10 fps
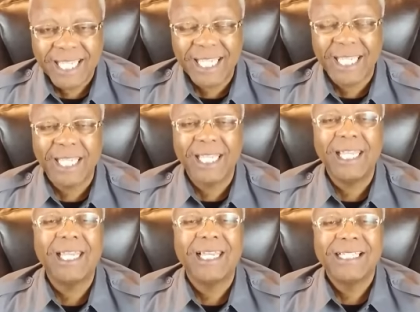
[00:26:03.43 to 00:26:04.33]

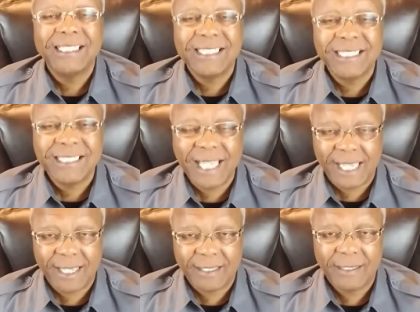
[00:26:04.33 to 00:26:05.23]
he
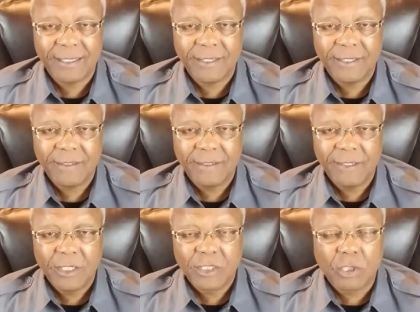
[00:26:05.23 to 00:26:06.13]
saith.
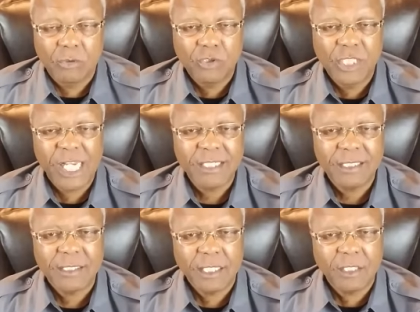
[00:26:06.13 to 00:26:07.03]
So
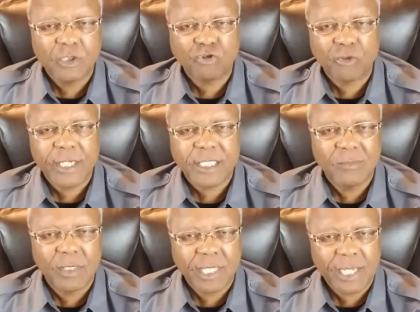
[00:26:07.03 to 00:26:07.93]
Jesus'
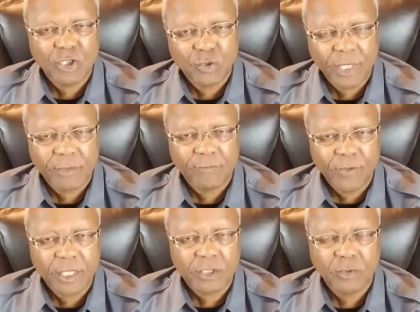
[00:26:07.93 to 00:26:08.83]
illustration with that trick
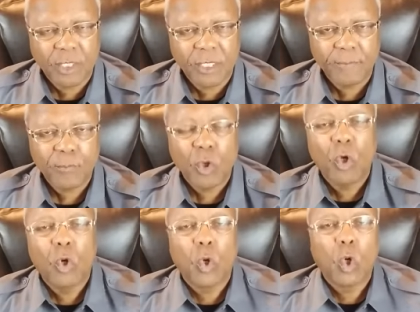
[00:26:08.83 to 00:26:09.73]
fig tree
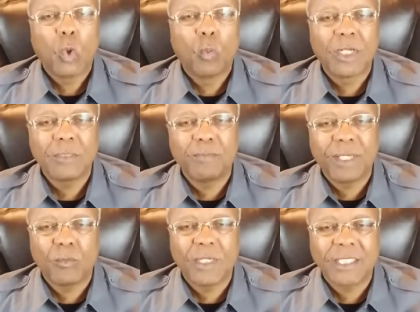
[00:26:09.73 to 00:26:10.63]
was,
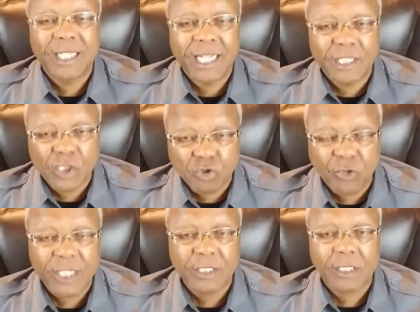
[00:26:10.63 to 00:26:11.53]
was an
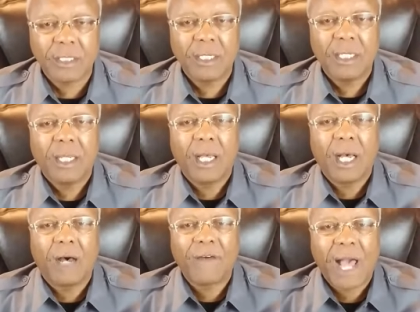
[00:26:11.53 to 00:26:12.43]
illustration
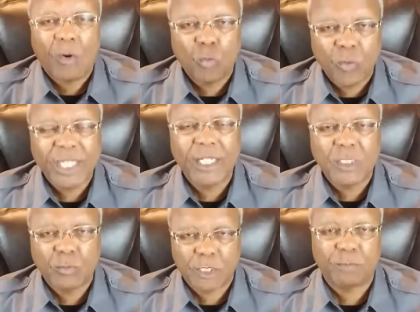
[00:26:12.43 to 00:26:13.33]
of how we need
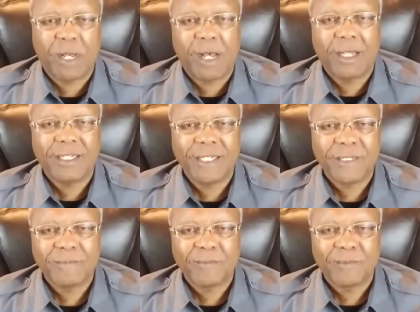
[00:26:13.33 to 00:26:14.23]
to respond.
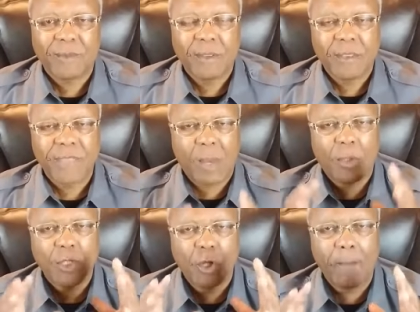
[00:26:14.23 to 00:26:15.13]
That
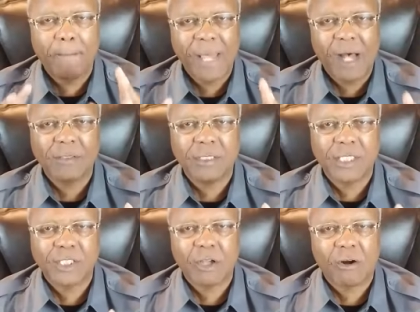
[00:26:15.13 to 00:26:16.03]
when your mountain
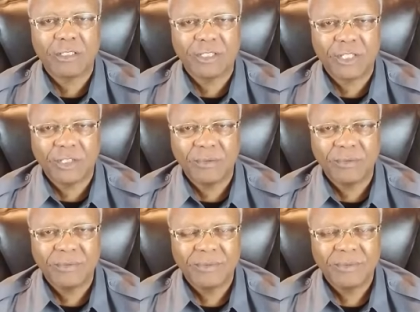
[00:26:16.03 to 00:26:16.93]
is talking to you,